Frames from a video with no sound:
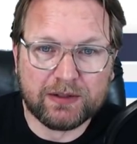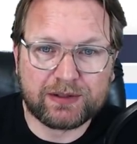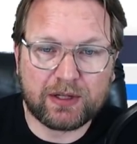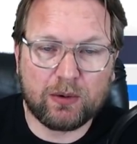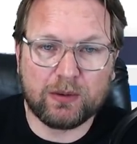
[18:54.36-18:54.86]

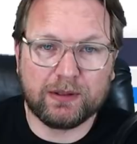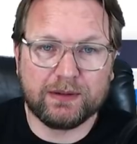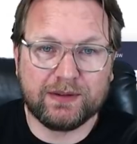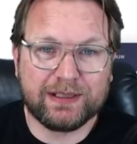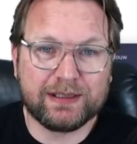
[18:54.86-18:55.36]
So
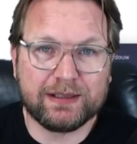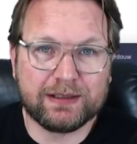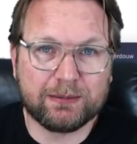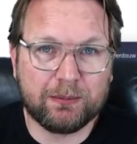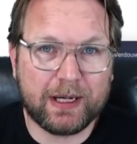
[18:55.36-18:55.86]
this
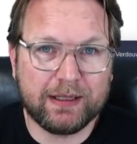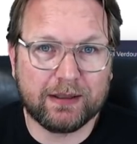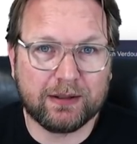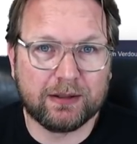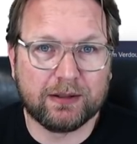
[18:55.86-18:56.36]
is my
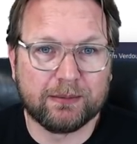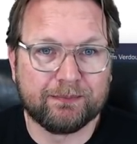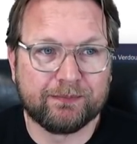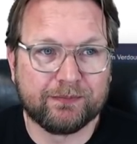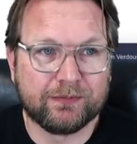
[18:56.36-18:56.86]

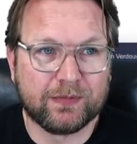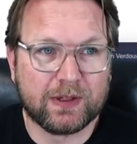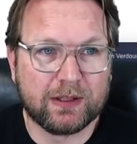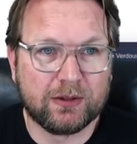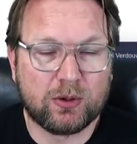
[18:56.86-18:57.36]

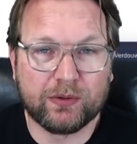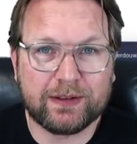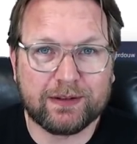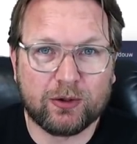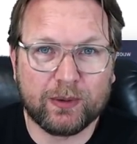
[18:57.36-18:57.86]

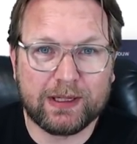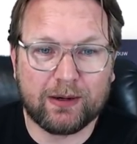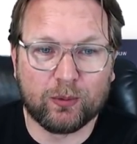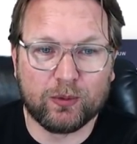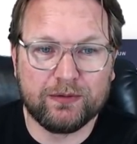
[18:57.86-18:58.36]
Content
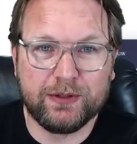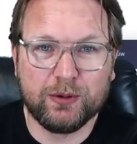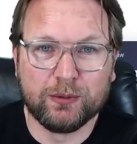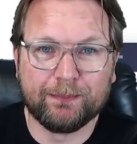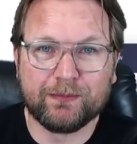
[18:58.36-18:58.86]
Guerrilla
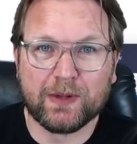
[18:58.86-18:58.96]
review.